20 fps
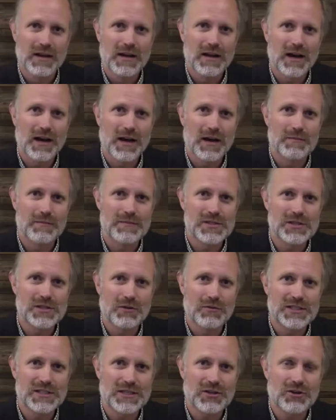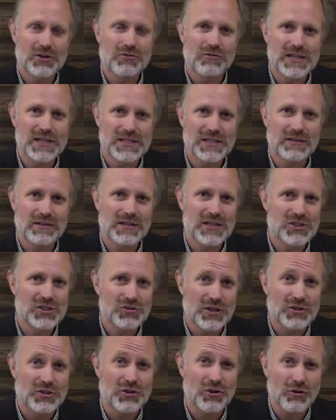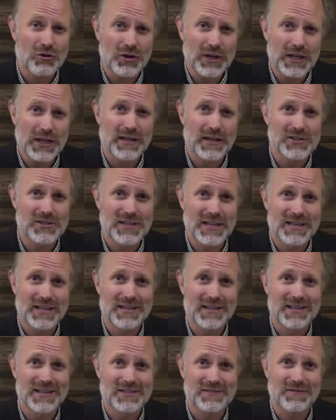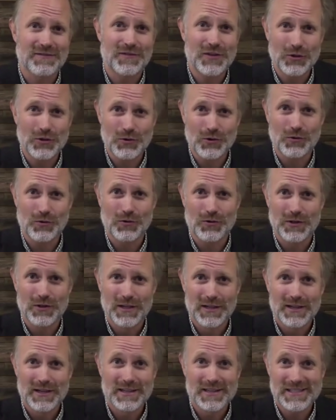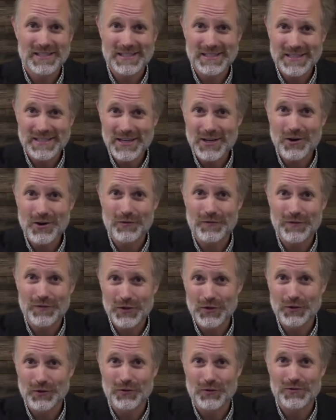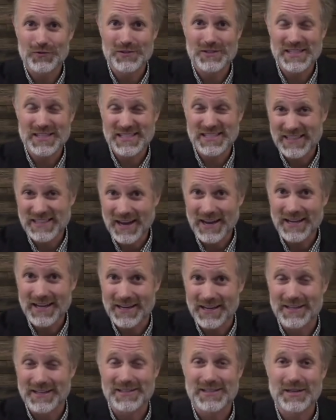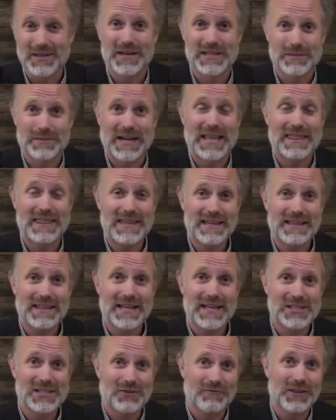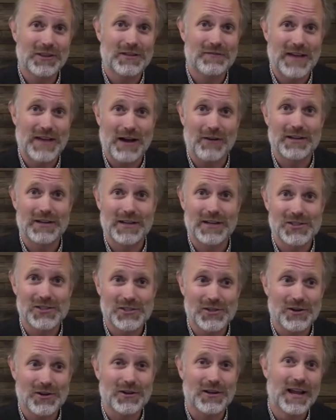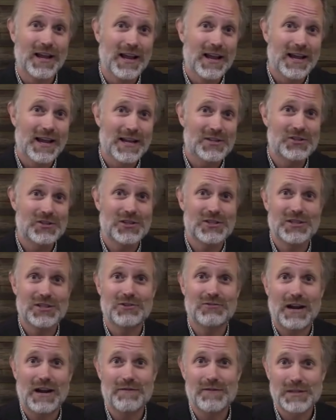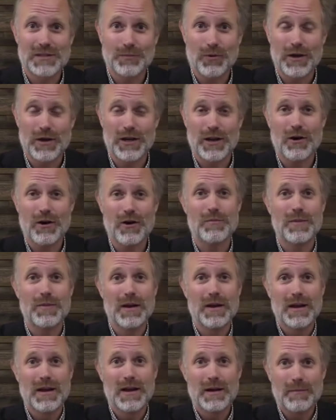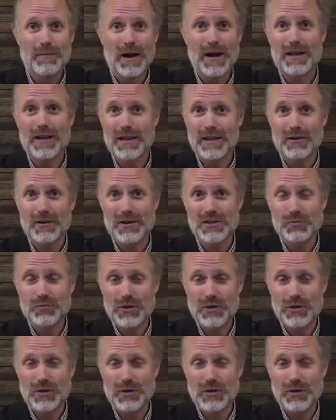Um, so it's increasingly sort of turning us into this feudal, this neo-feudal society in some ways. I mean, I think that's a really valid concern. And just to drive this point home, Mike, as